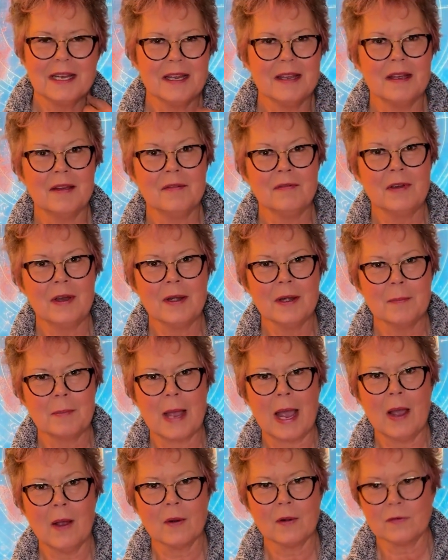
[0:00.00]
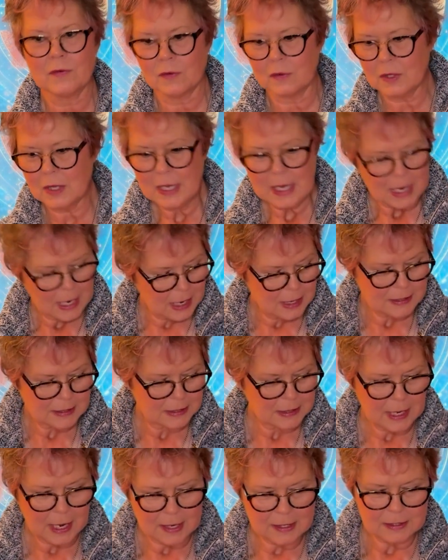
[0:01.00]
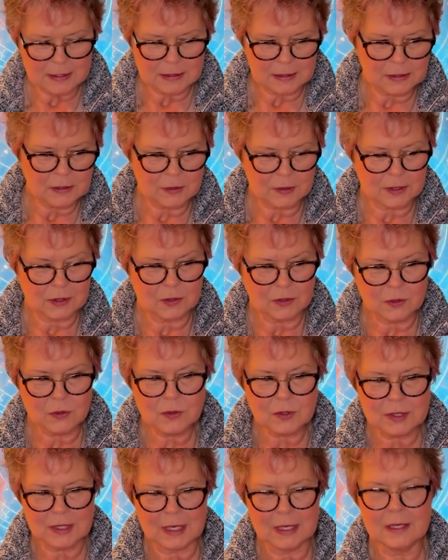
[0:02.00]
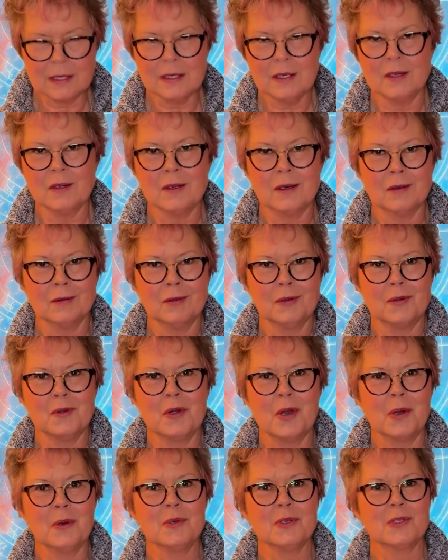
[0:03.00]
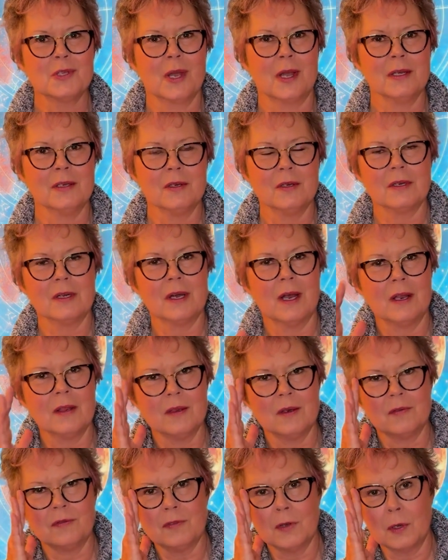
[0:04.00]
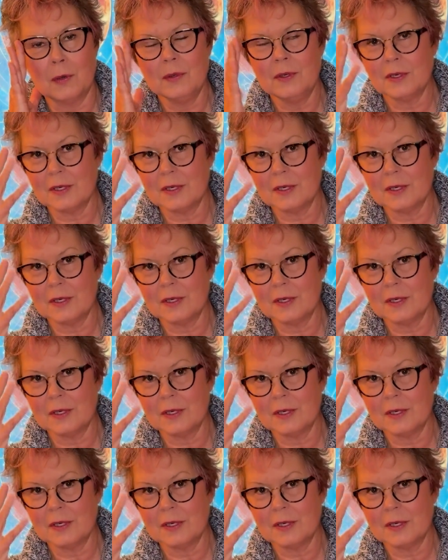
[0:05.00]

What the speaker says: very powerful, and again, you can use the your notes on the phone.